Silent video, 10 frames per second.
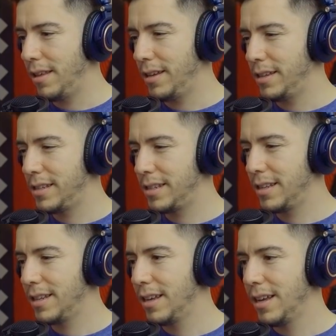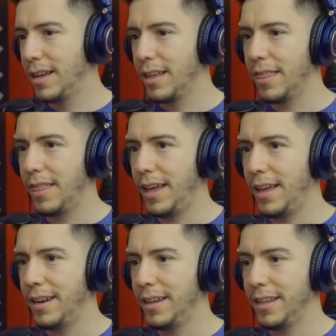this,
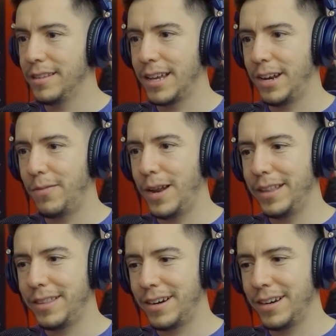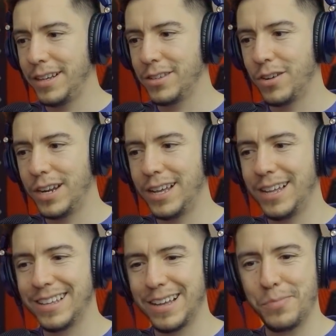then inside of Blender is gonna
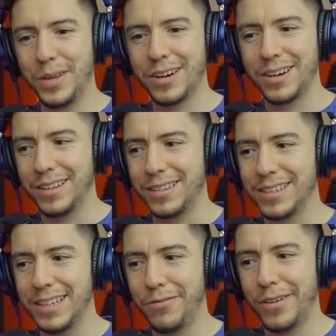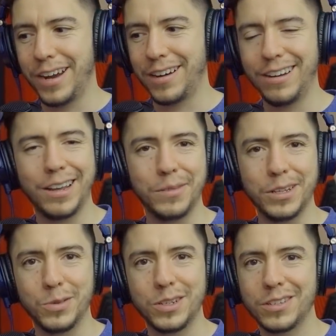appear as if I rename
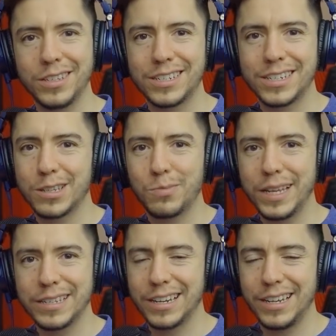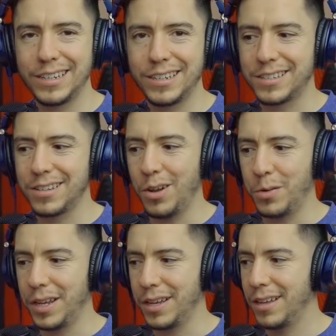this. It's just basically just
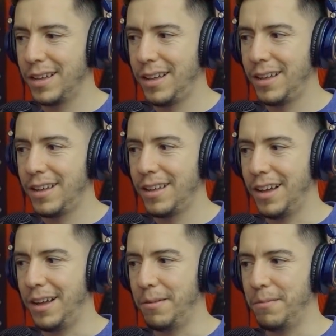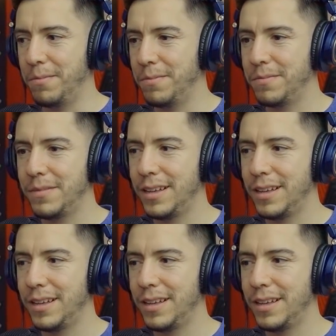loading a